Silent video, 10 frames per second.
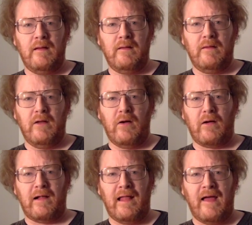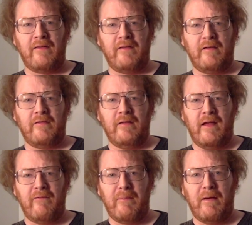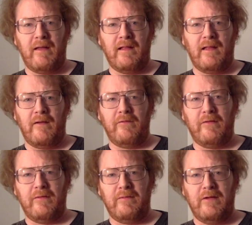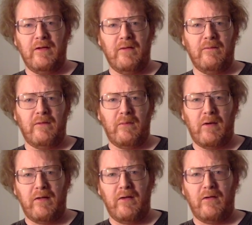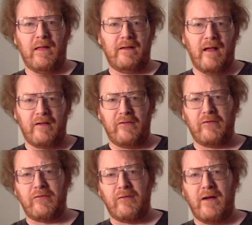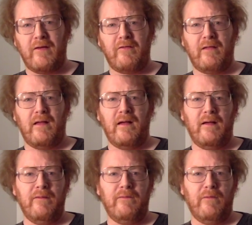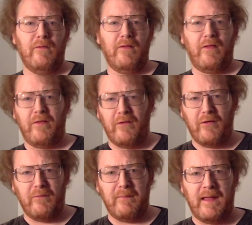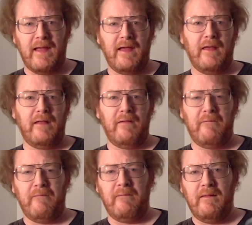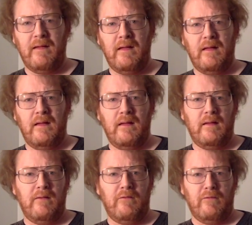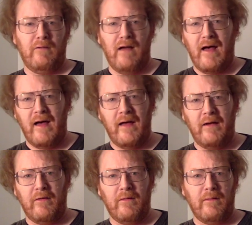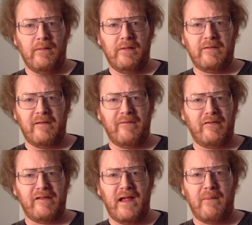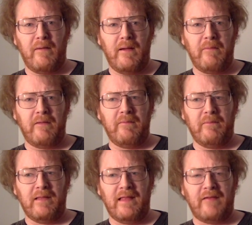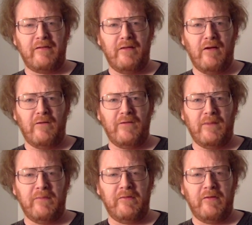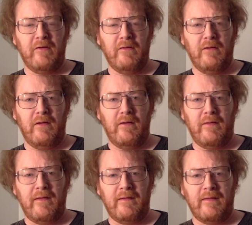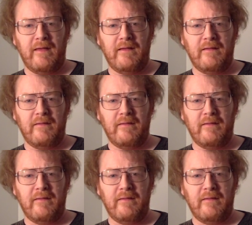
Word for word: you know are classics and everybody loves and you know are well known like Doctor Strangelove or The Third Man or Ran or Seven Samurai, but but lesser known films too. You know that that